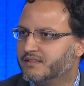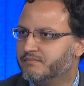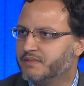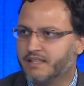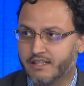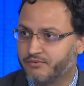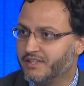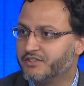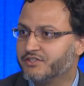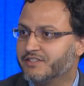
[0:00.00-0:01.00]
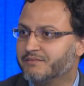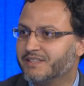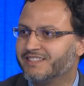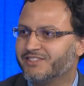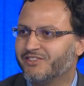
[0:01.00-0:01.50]
Meaning his relationship.
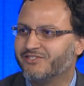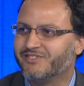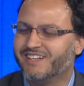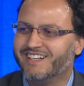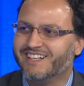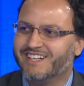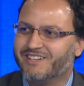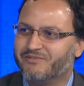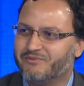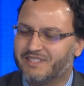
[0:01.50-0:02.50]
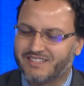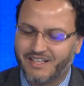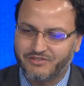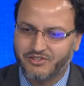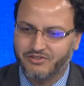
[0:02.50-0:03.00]
So we still
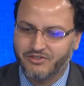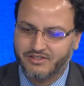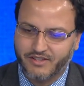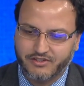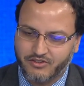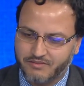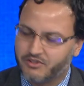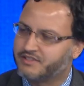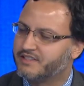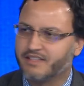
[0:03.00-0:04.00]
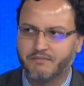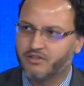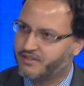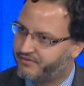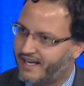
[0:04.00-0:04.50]
have to go look. So I told him, look, just send me
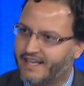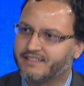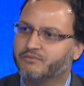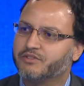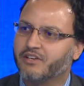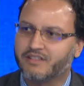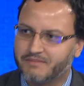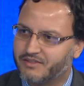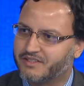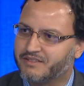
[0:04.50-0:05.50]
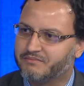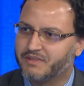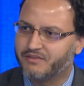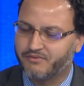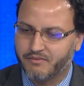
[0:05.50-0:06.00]
all the facts and we'll talk about it.
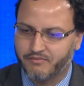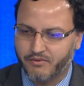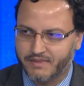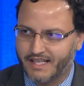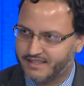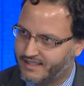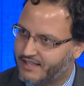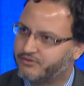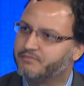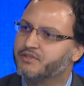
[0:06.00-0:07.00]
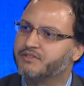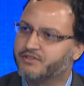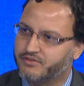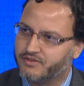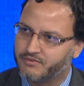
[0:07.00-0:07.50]
But from that's an actual personal
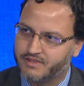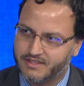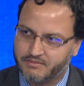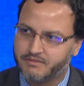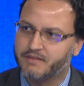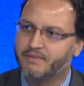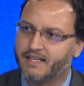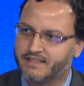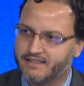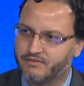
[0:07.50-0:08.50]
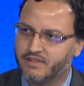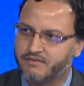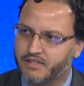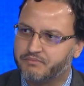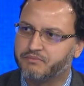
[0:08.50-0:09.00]
story where it seems to be impacting someone in a
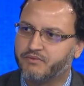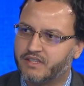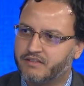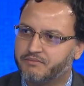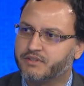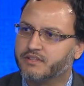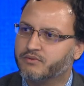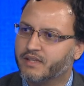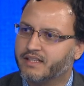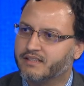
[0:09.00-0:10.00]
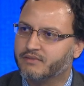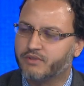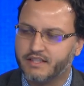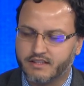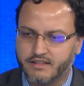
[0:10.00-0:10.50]
very, very personal way, where
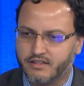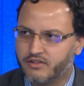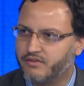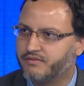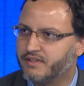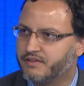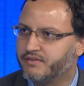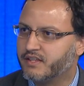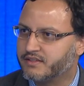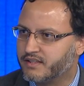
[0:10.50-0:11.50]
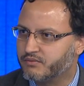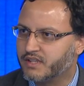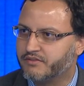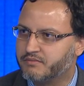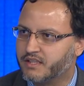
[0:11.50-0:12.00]
he doesn't know if his fiancée will
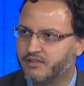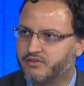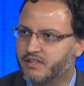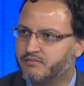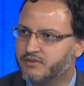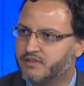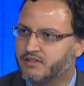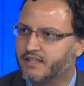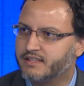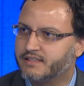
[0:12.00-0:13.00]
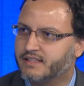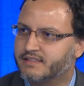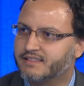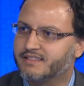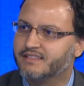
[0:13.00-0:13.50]
ever be allowed to come to the United States.